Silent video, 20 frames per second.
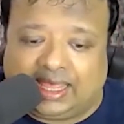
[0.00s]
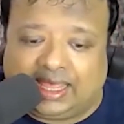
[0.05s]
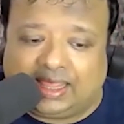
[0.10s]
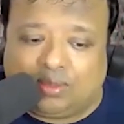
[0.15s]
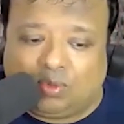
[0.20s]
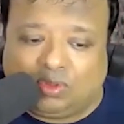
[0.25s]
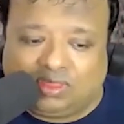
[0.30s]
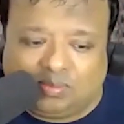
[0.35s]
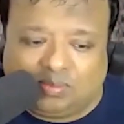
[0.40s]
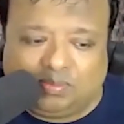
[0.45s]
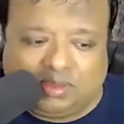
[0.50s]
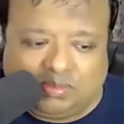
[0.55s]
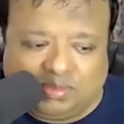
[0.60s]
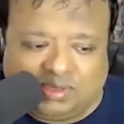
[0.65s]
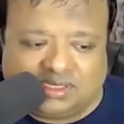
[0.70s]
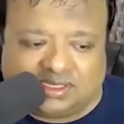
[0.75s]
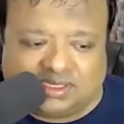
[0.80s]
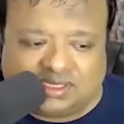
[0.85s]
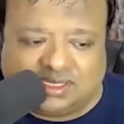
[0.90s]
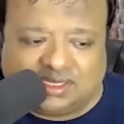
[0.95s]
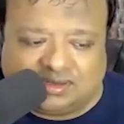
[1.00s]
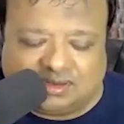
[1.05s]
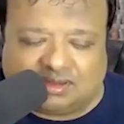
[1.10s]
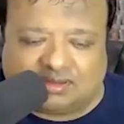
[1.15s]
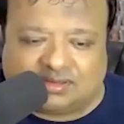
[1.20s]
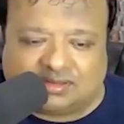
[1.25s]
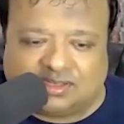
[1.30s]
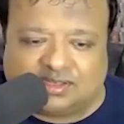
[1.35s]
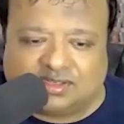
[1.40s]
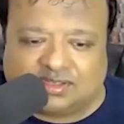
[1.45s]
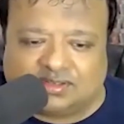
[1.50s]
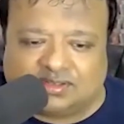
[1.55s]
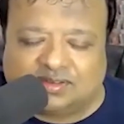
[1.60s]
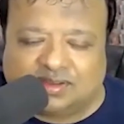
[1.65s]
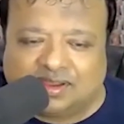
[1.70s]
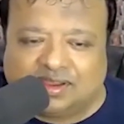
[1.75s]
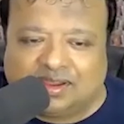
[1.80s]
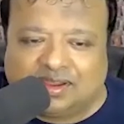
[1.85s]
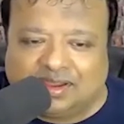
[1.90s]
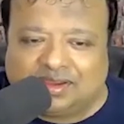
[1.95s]
what the BBC does is
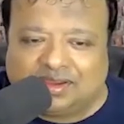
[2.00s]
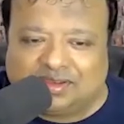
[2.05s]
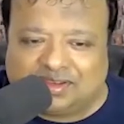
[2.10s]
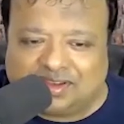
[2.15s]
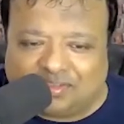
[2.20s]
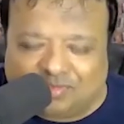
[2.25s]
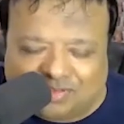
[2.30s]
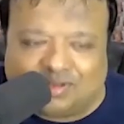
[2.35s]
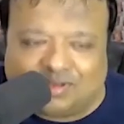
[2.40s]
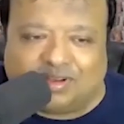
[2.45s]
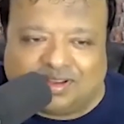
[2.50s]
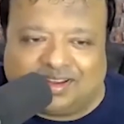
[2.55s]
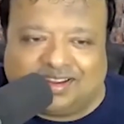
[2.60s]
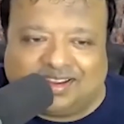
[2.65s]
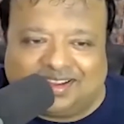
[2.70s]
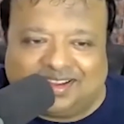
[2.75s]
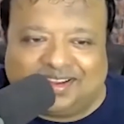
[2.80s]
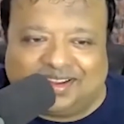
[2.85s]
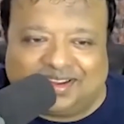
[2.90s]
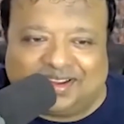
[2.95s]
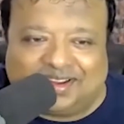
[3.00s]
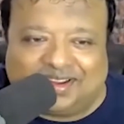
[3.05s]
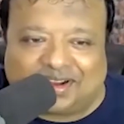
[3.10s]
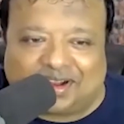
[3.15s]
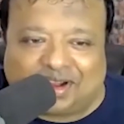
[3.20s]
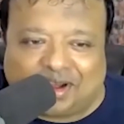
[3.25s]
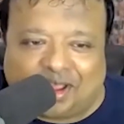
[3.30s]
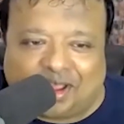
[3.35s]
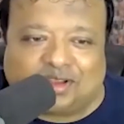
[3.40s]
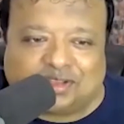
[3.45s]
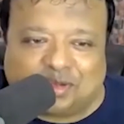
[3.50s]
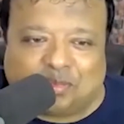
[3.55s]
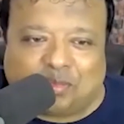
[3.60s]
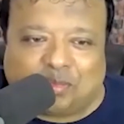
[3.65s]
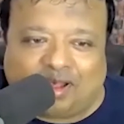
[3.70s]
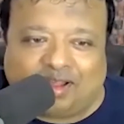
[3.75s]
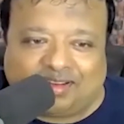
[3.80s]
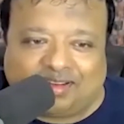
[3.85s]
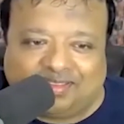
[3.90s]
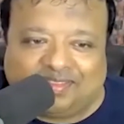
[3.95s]
definitely a class
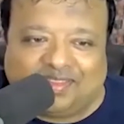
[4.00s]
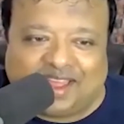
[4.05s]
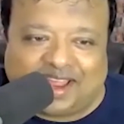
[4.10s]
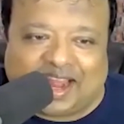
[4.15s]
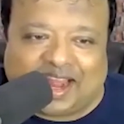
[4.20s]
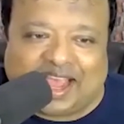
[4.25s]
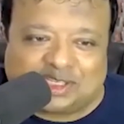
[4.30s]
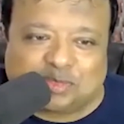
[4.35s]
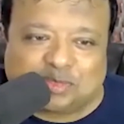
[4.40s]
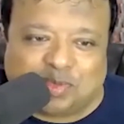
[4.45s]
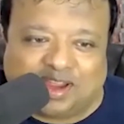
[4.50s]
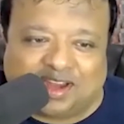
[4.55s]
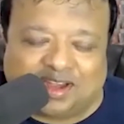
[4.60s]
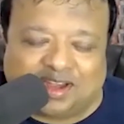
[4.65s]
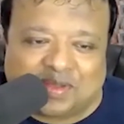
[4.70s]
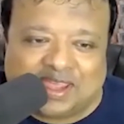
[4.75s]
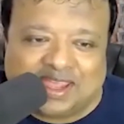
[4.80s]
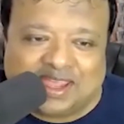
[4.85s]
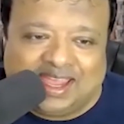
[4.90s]
apart in that aspect.